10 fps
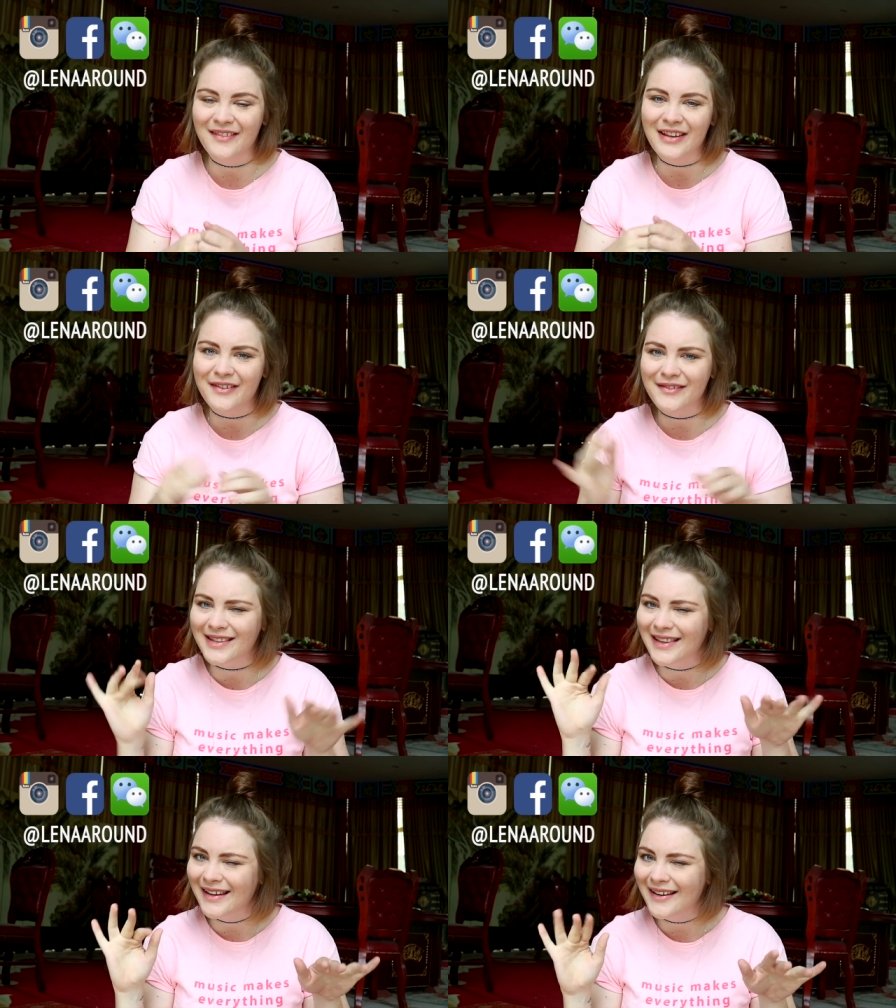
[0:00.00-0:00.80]
even though it was
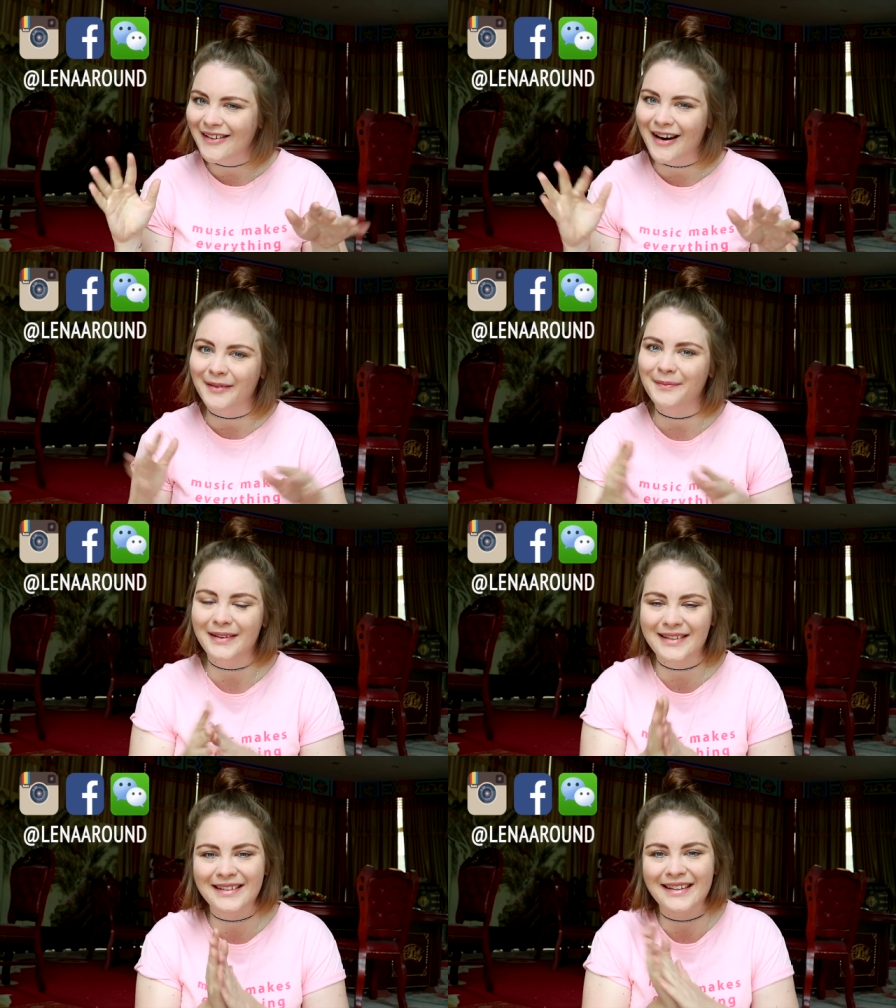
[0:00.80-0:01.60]
a little hot,
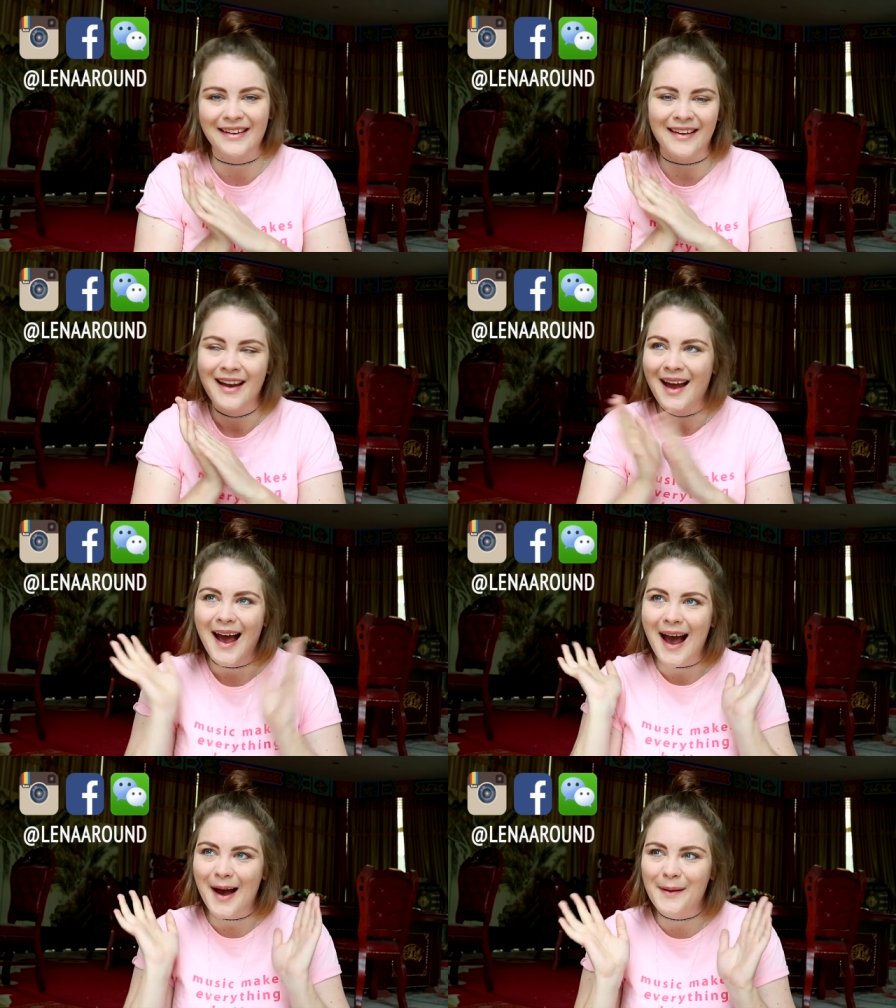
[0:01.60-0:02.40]
but still
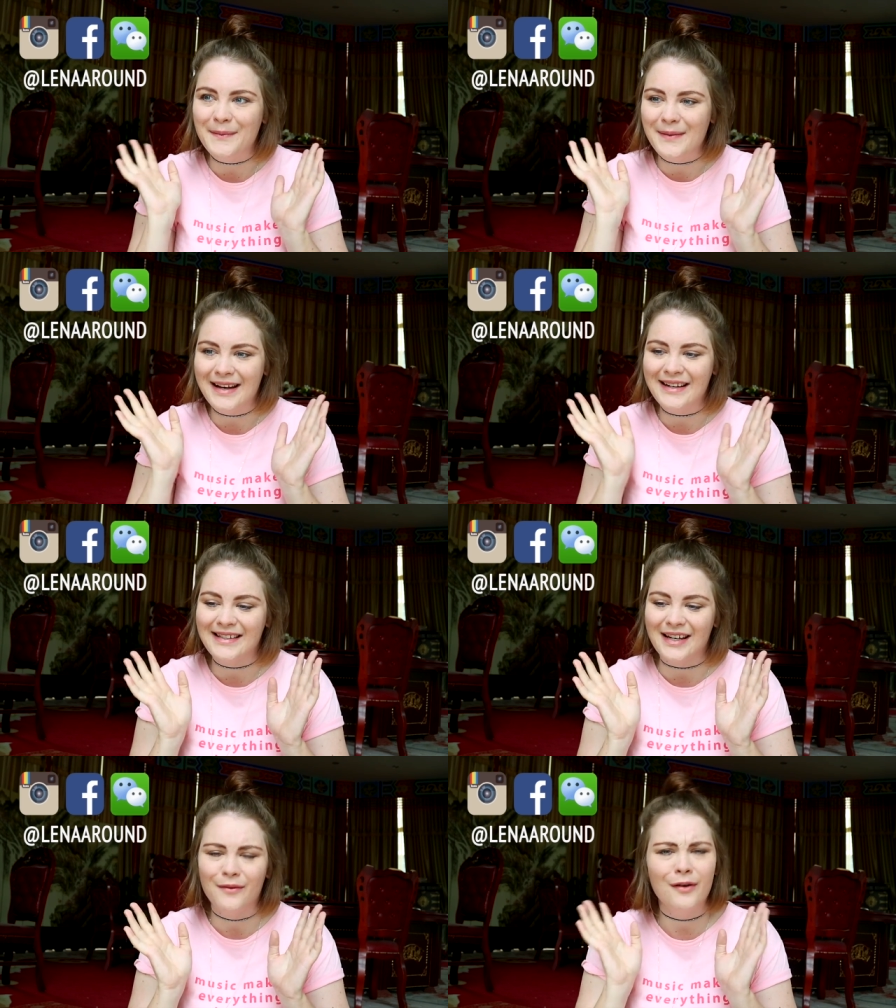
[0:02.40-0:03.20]

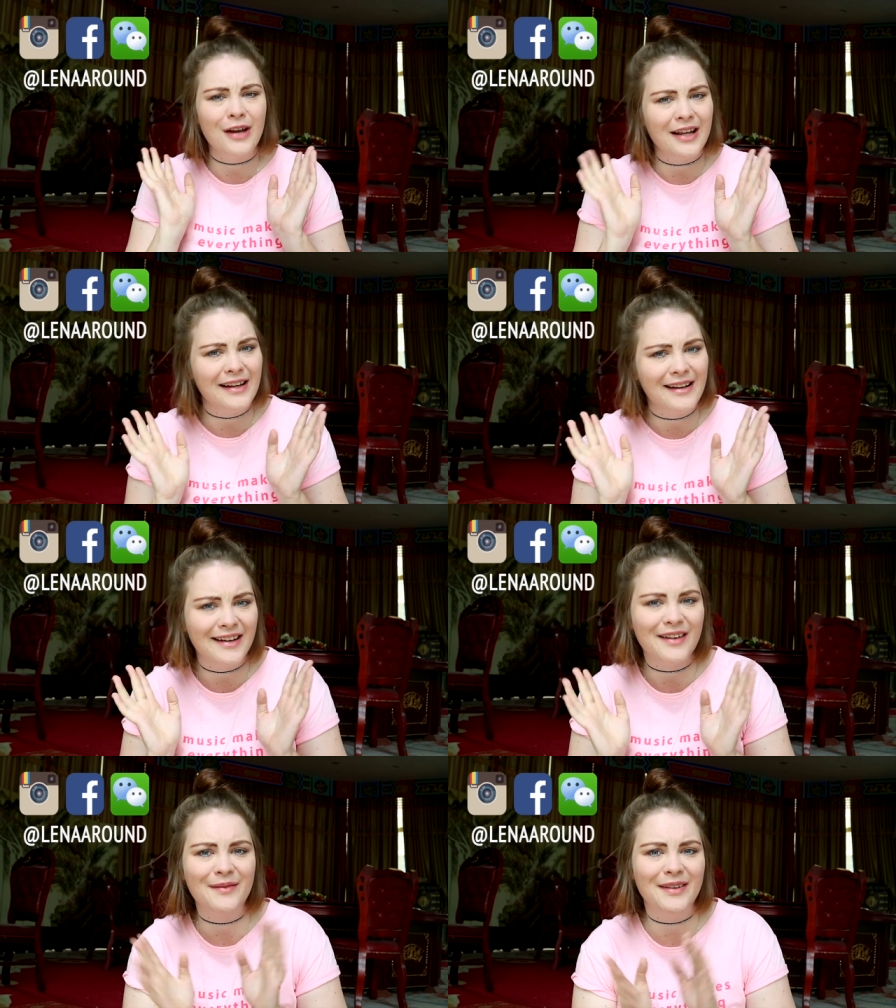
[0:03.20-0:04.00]
amazing. We were not that
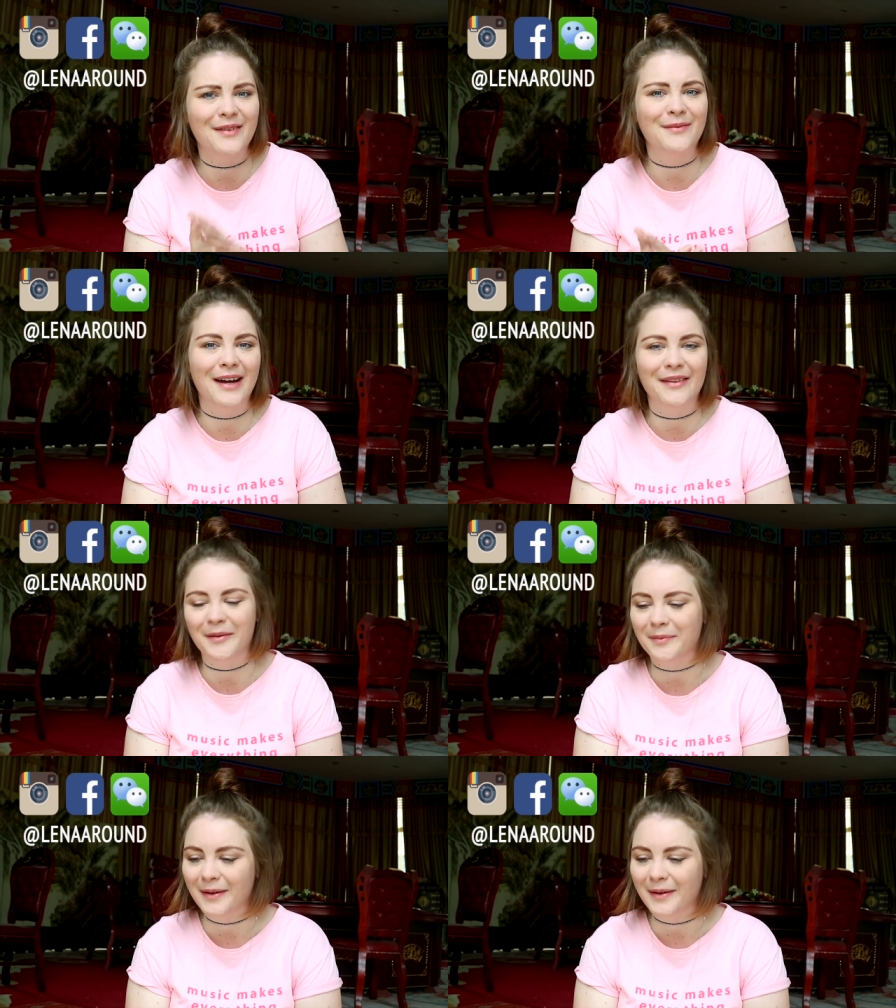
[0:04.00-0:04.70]
lucky with the weather,